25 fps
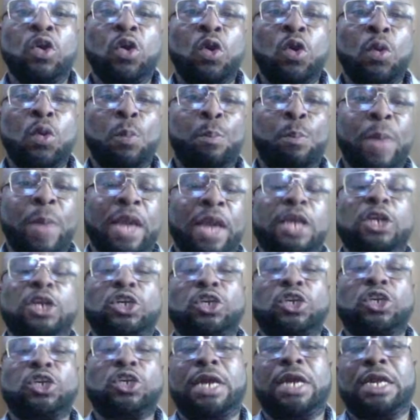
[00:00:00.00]
making sure
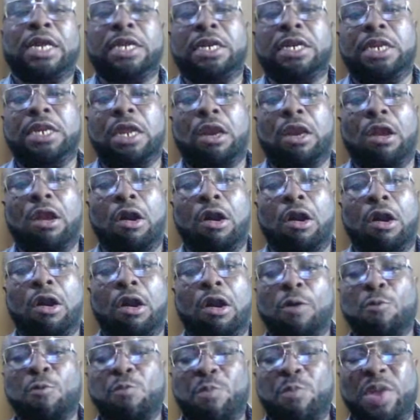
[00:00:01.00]
that in the long
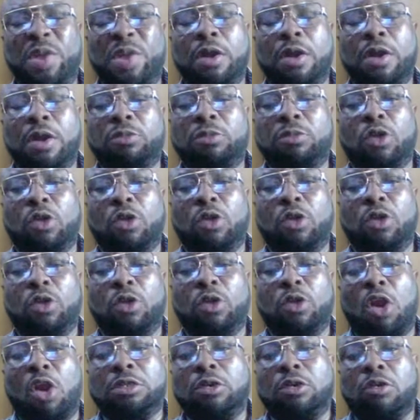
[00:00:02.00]
run, medium to long
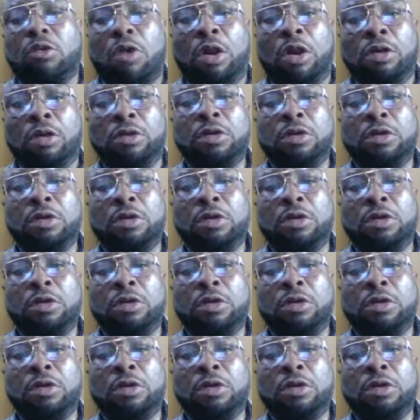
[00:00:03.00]
run,